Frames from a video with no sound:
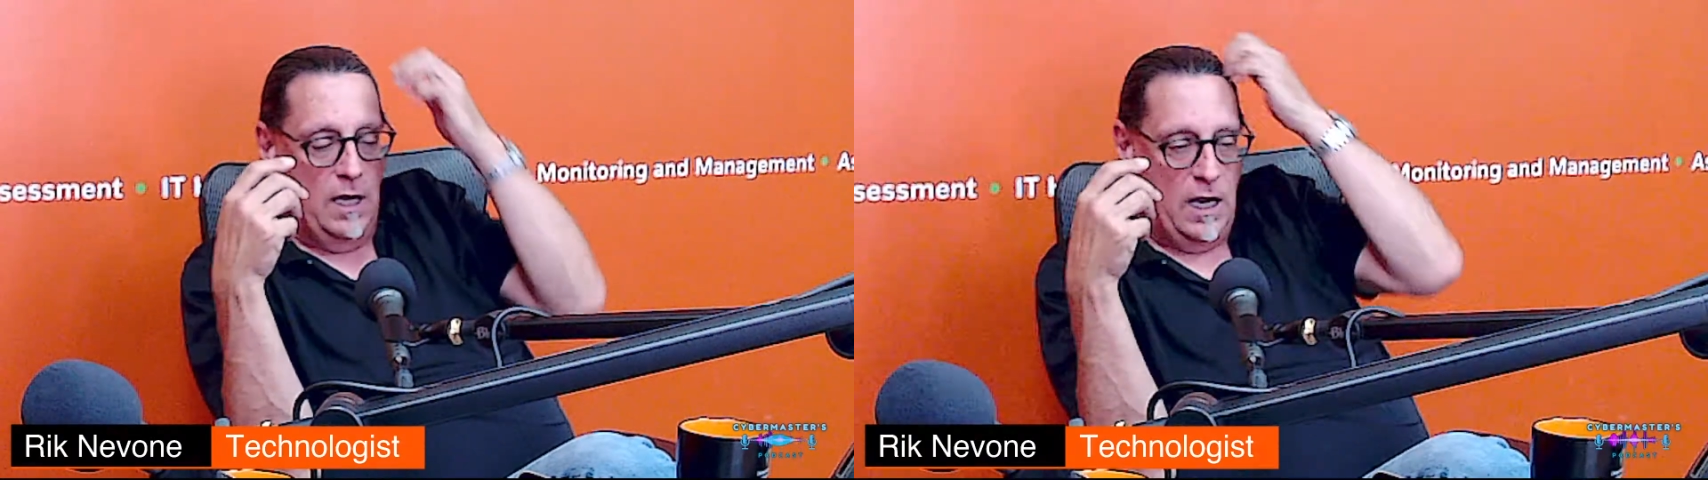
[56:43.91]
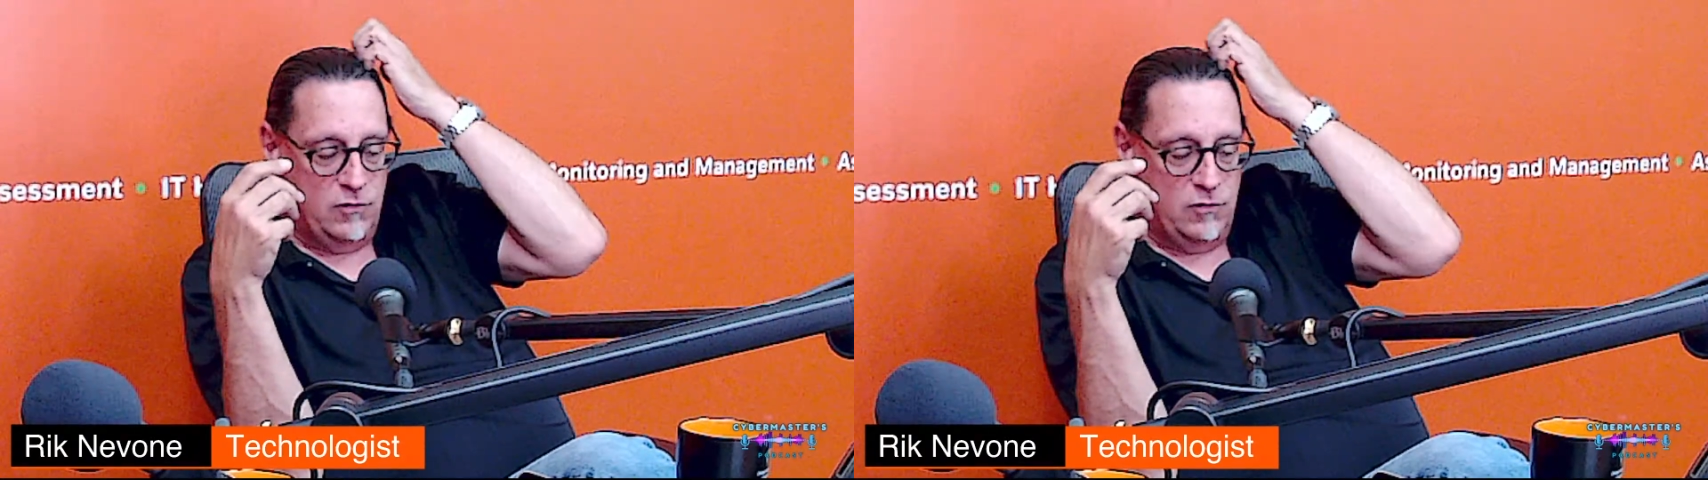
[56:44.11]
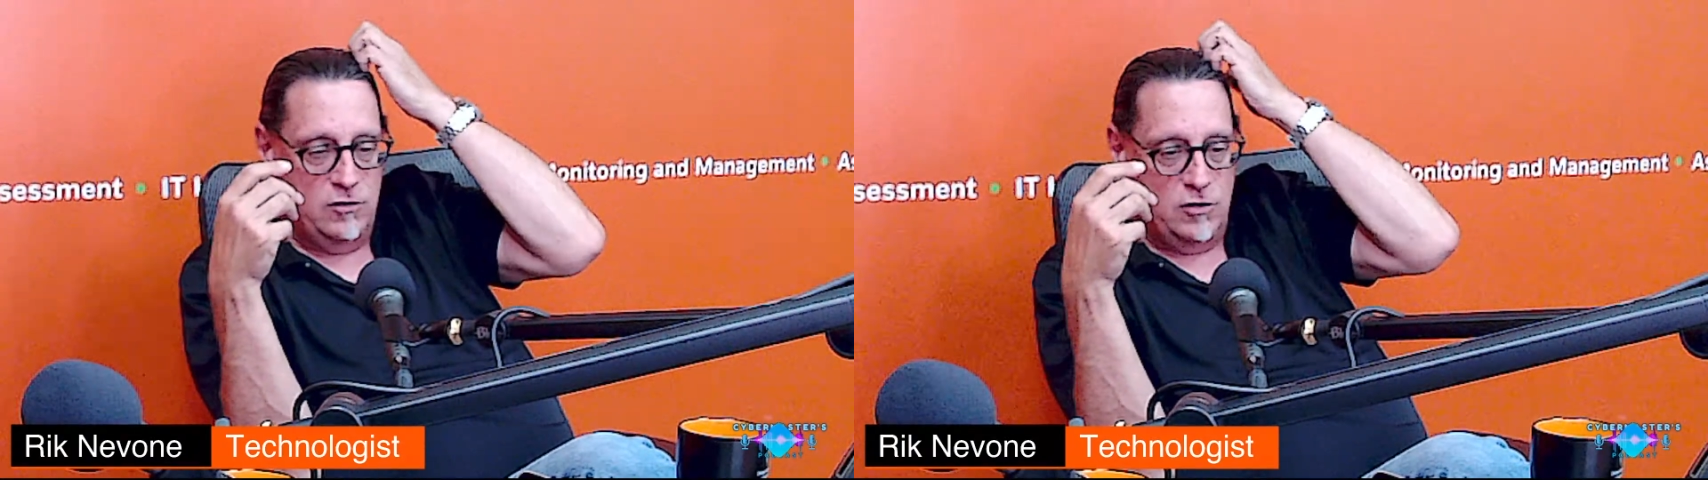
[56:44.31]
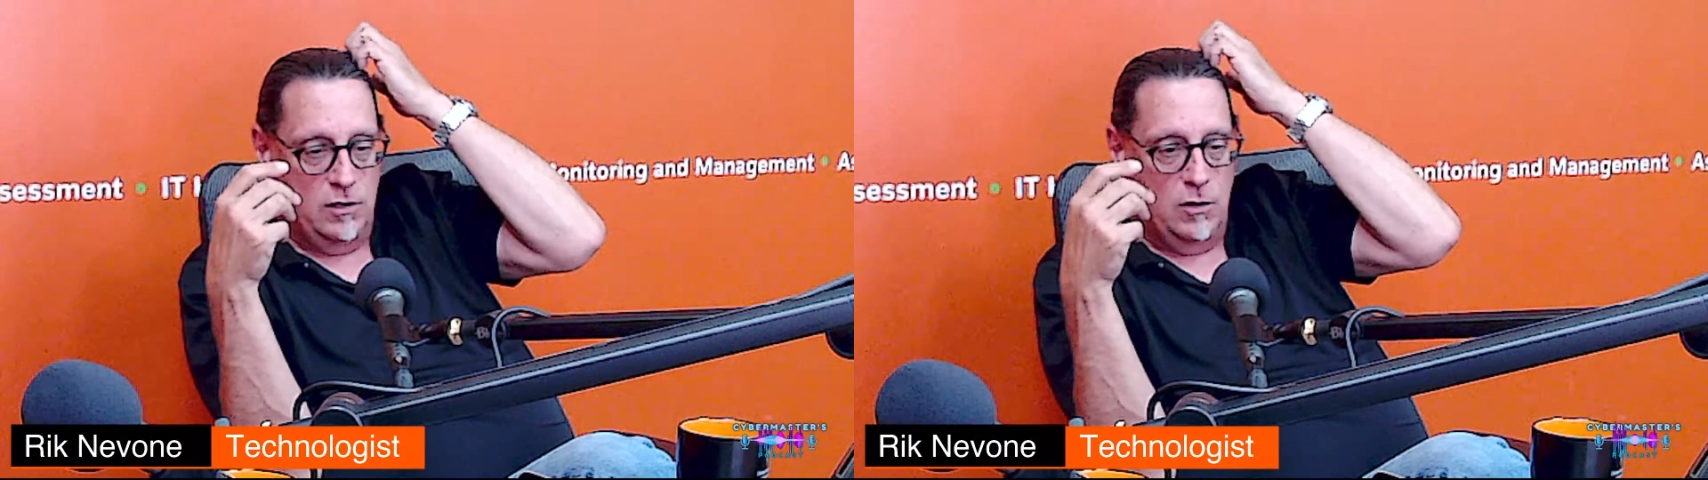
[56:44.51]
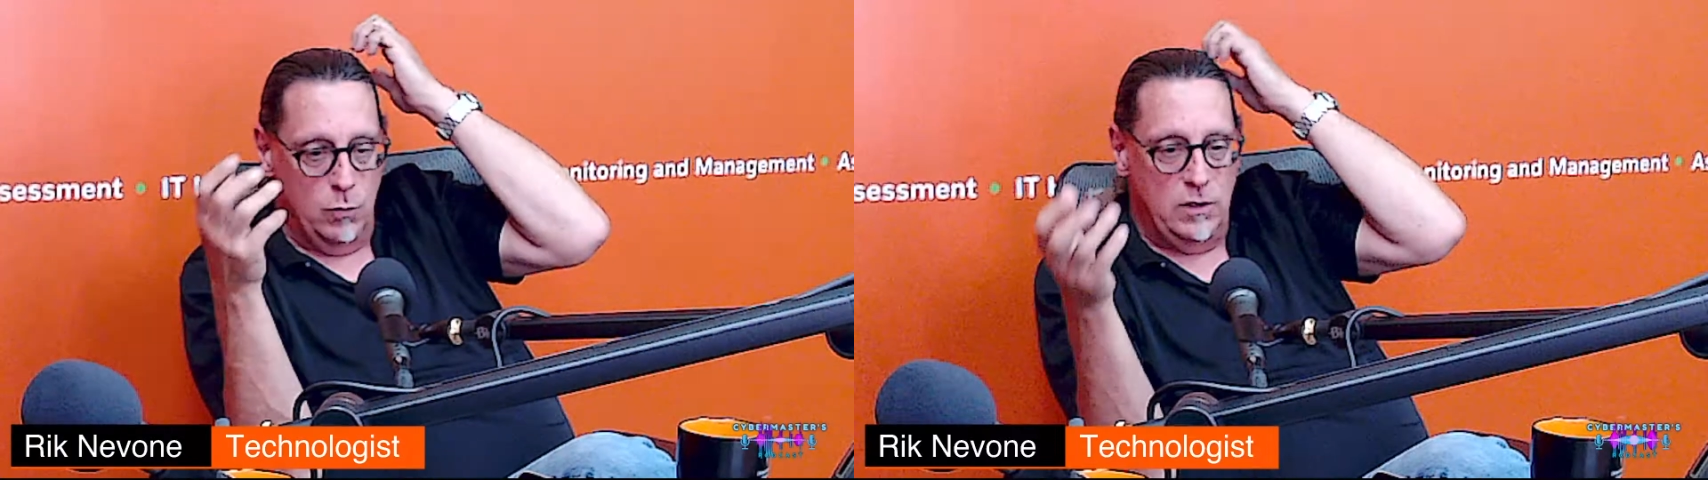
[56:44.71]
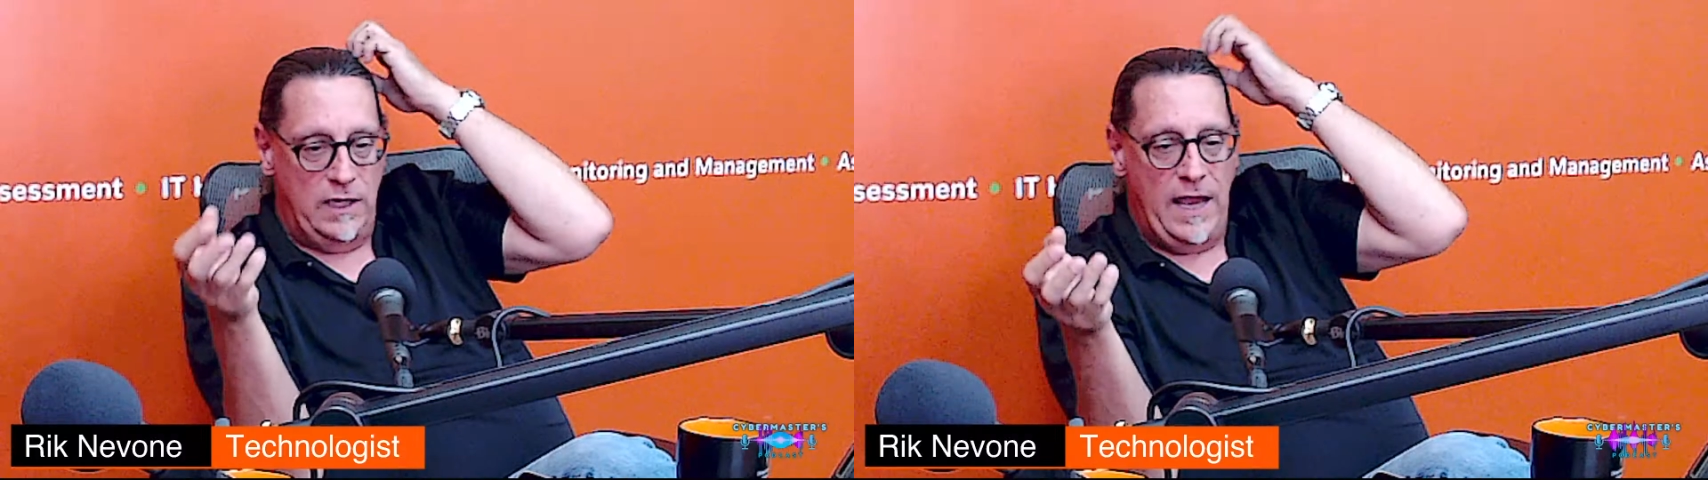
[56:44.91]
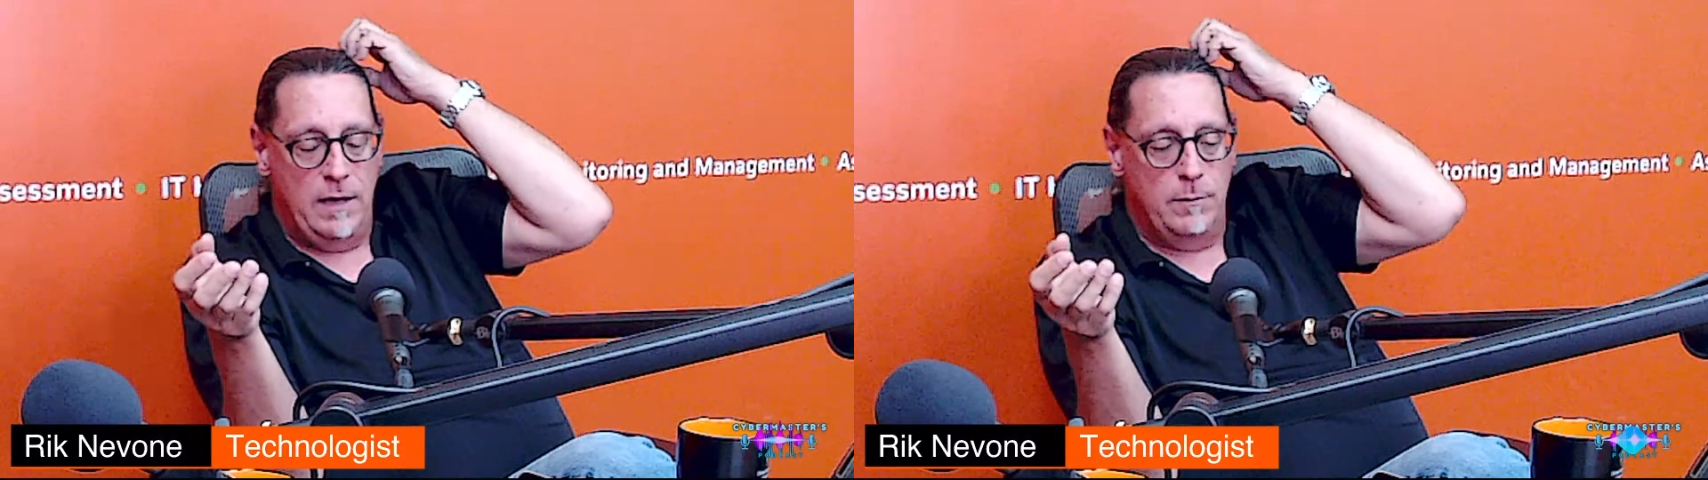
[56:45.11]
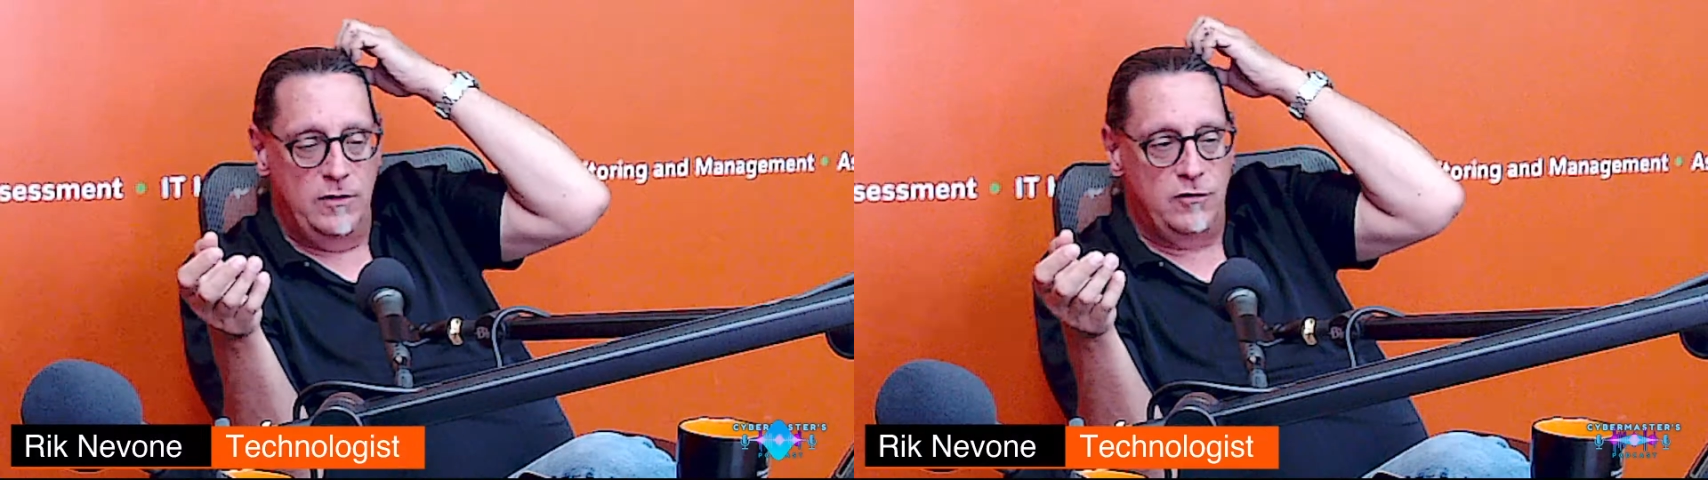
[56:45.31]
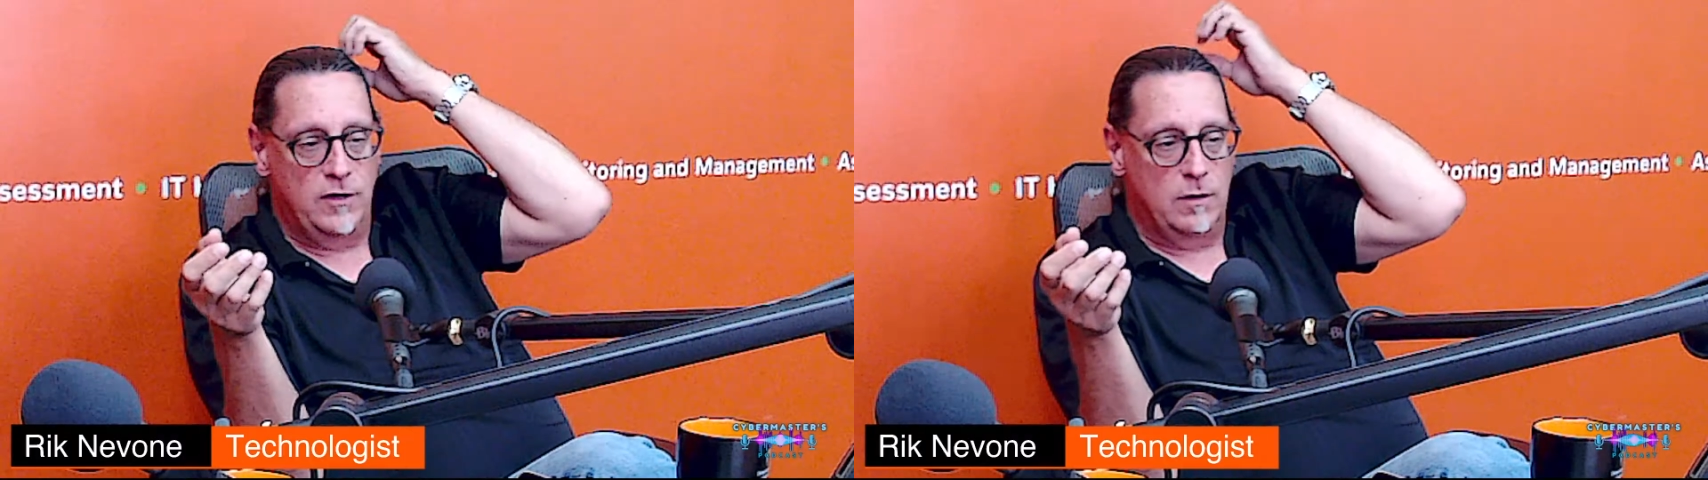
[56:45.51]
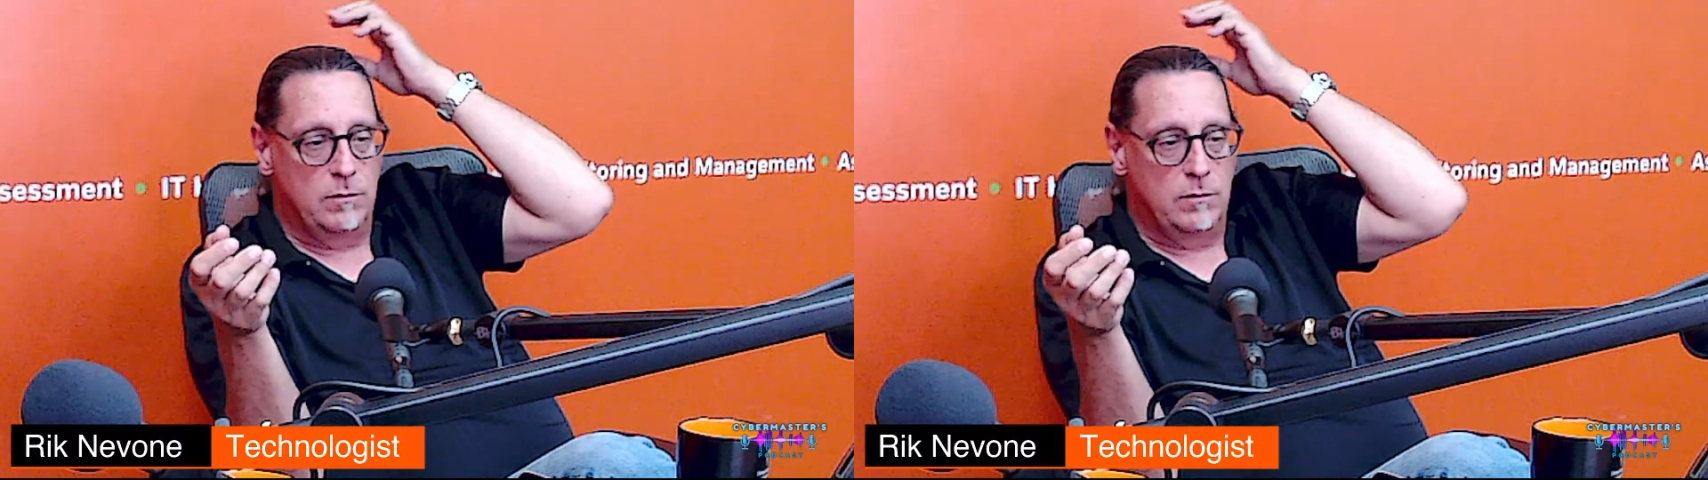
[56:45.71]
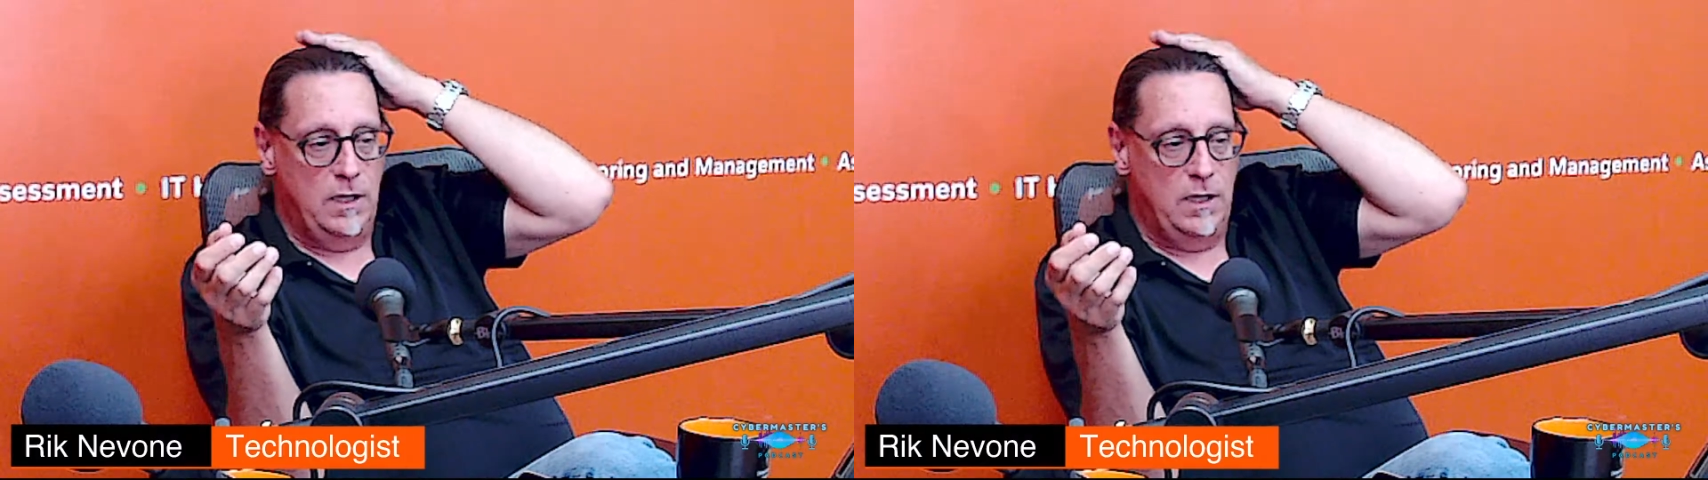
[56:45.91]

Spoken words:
oxygen-only atmosphere,